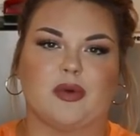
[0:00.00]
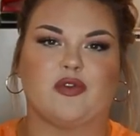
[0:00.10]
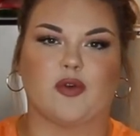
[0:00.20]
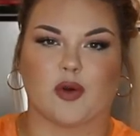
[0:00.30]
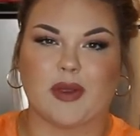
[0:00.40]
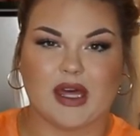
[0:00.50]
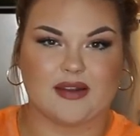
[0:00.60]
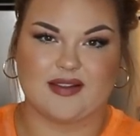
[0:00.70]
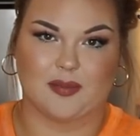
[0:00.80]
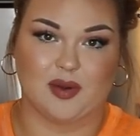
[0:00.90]
before we
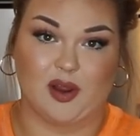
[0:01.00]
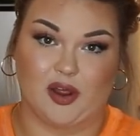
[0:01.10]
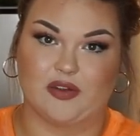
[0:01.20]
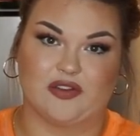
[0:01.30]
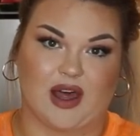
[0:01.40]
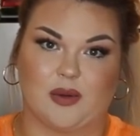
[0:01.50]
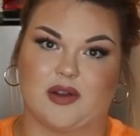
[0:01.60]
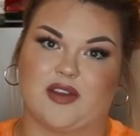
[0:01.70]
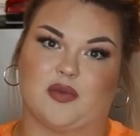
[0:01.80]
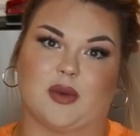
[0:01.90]
unassemble all the
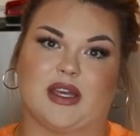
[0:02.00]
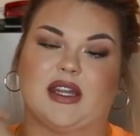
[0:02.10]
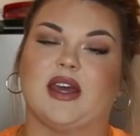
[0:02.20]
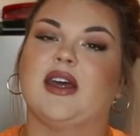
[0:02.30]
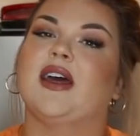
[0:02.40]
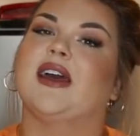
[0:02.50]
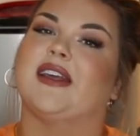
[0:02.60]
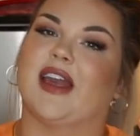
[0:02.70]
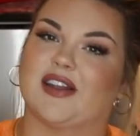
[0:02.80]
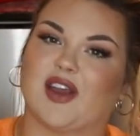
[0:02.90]
flowers is we're going to
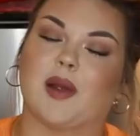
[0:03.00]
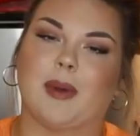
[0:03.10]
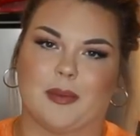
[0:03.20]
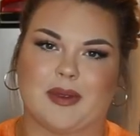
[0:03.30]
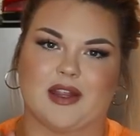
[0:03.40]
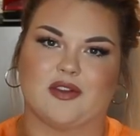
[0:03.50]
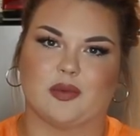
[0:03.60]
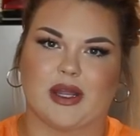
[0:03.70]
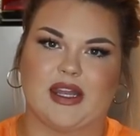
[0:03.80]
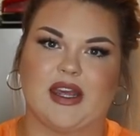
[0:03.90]
get our pumpkins
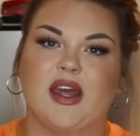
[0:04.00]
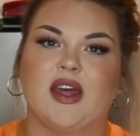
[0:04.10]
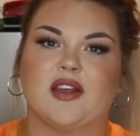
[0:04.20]
ready.